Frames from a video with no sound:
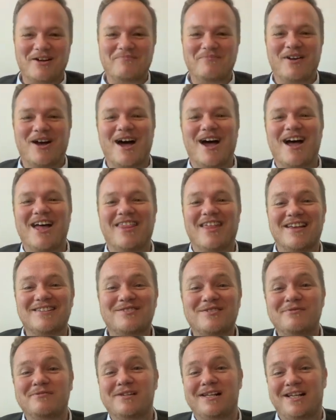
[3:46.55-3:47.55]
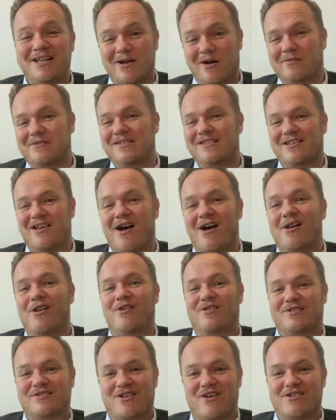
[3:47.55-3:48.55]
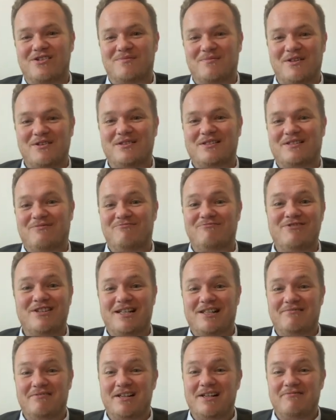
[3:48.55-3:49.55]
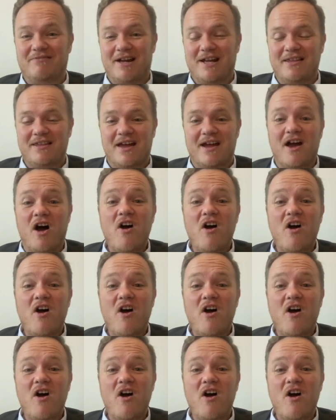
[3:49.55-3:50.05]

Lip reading: But that's a really common cigar. A lot of cigar smokers really, really rate that.